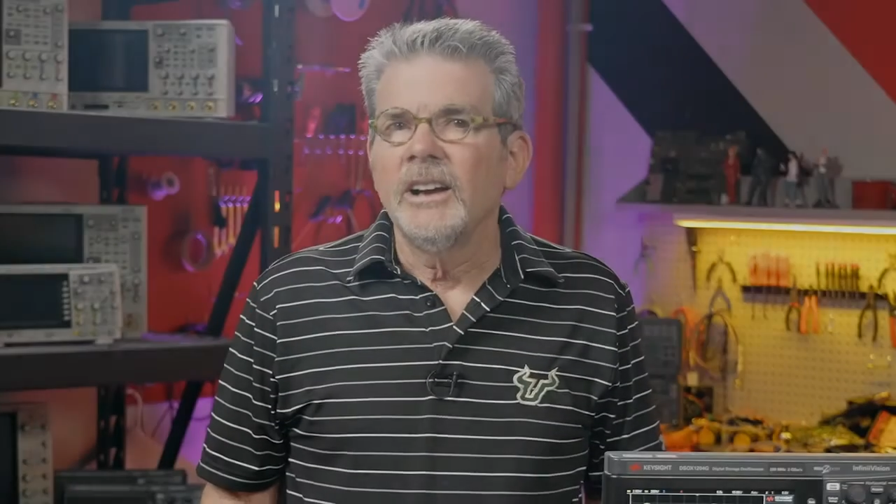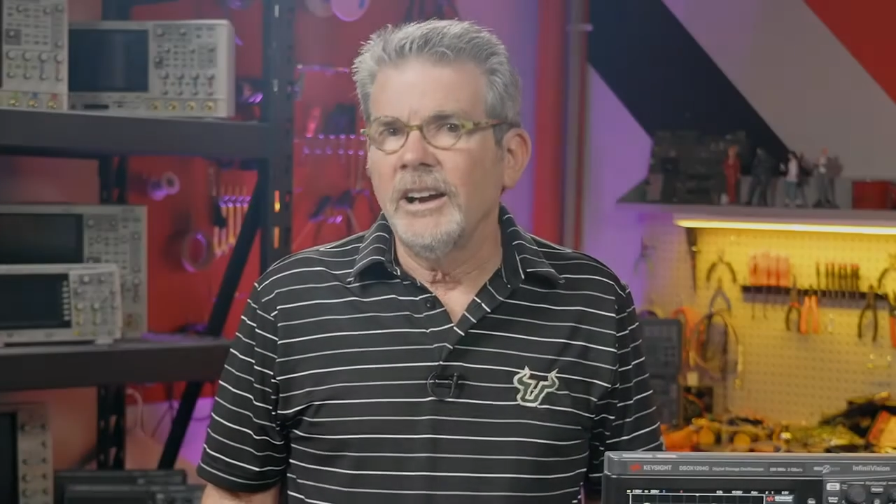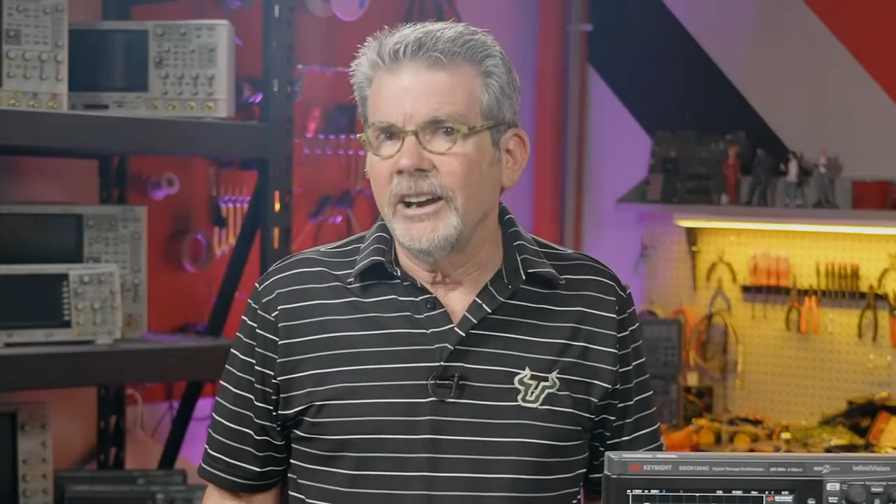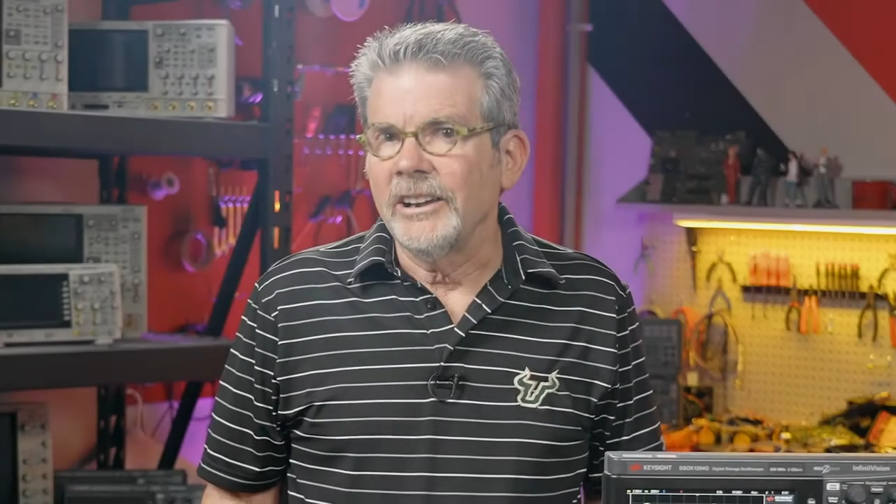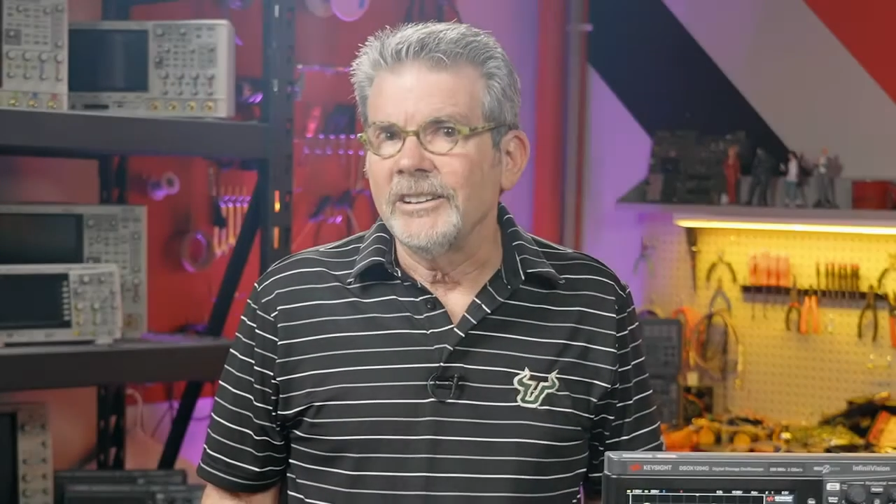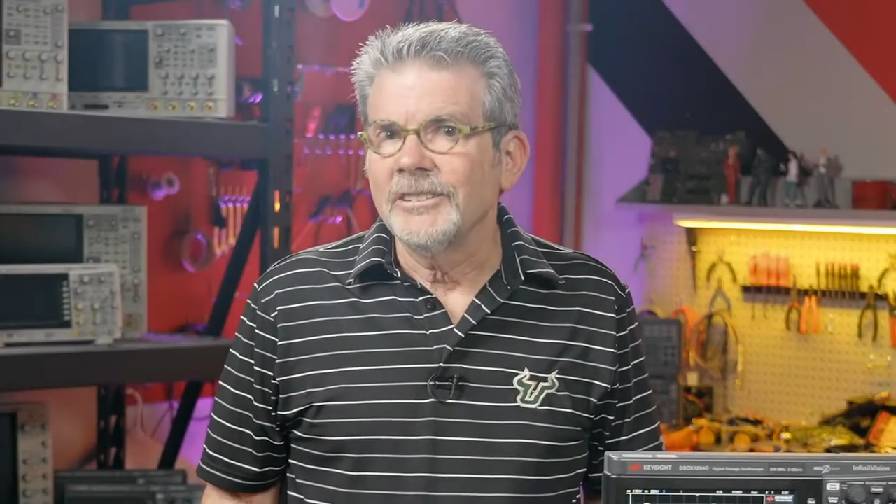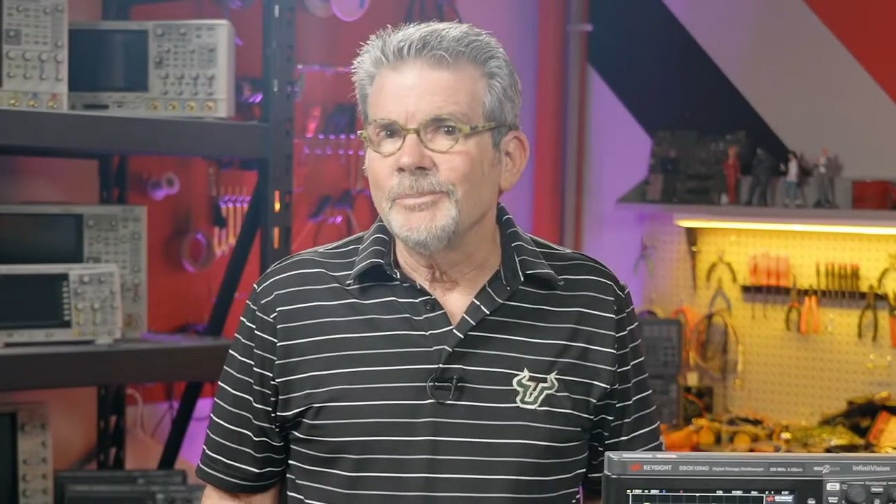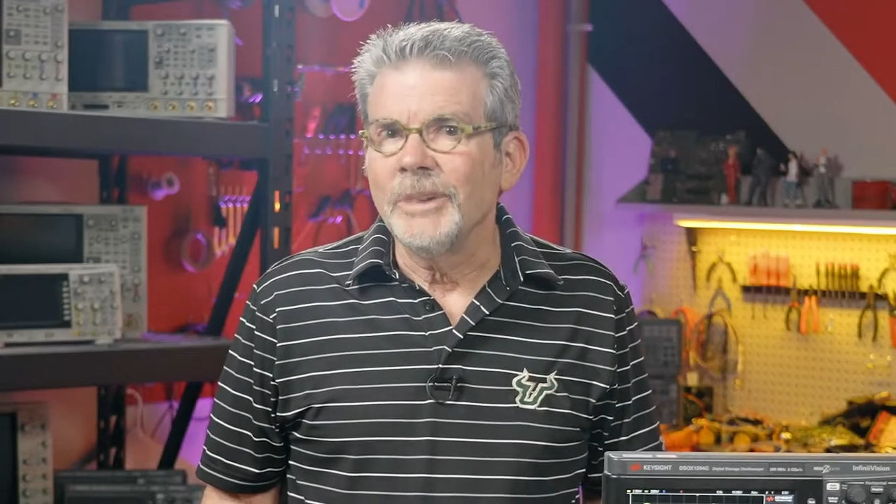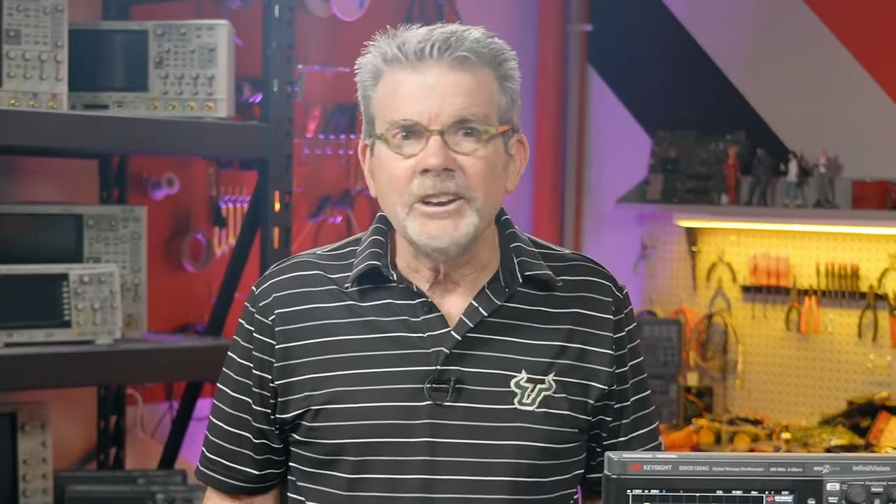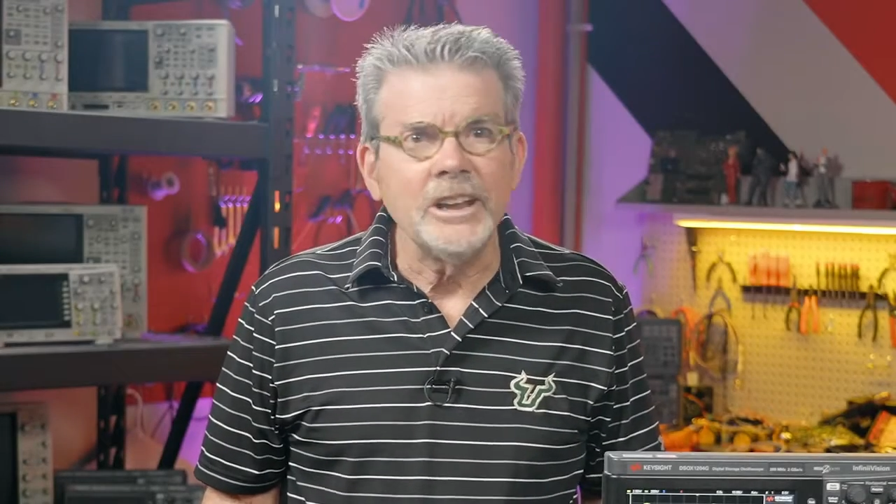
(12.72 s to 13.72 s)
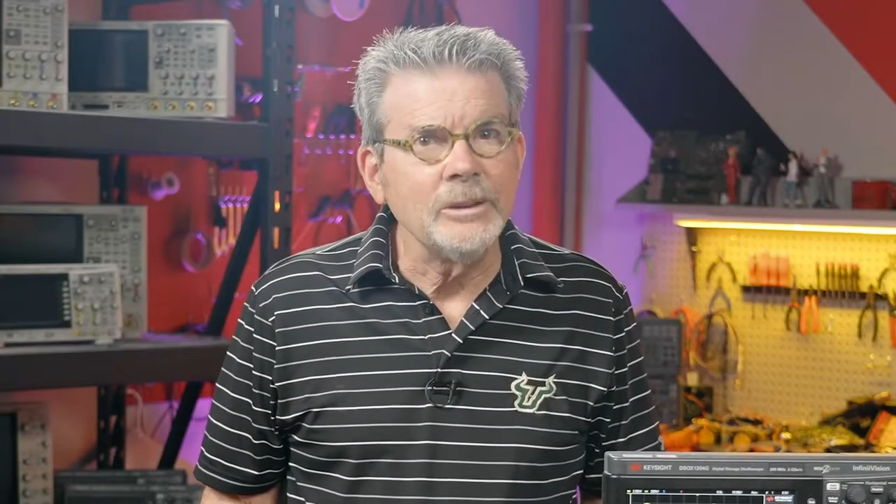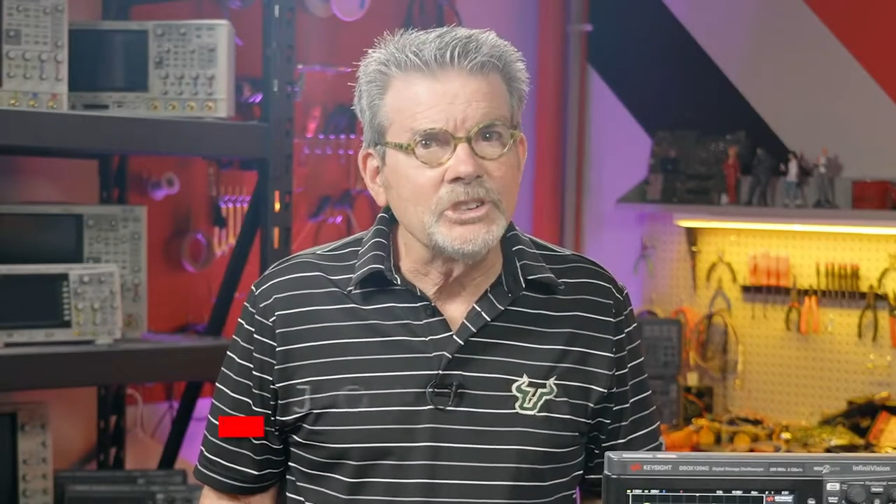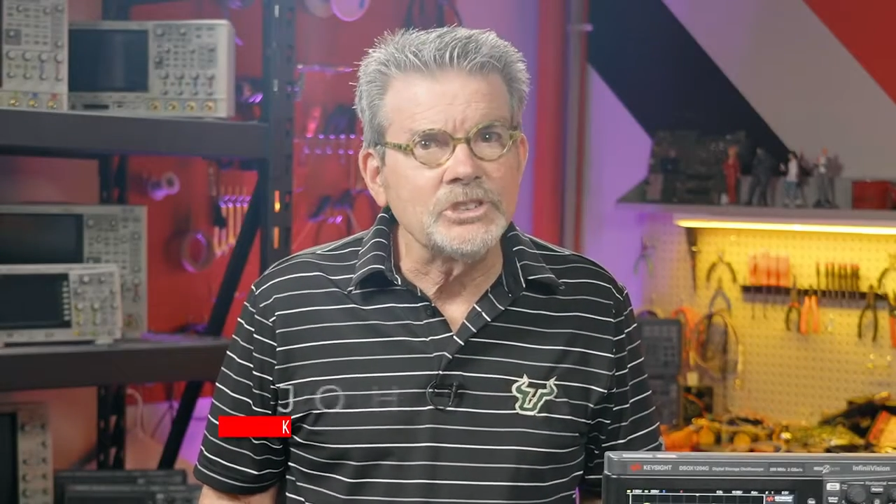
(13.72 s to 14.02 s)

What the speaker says: Hi, my name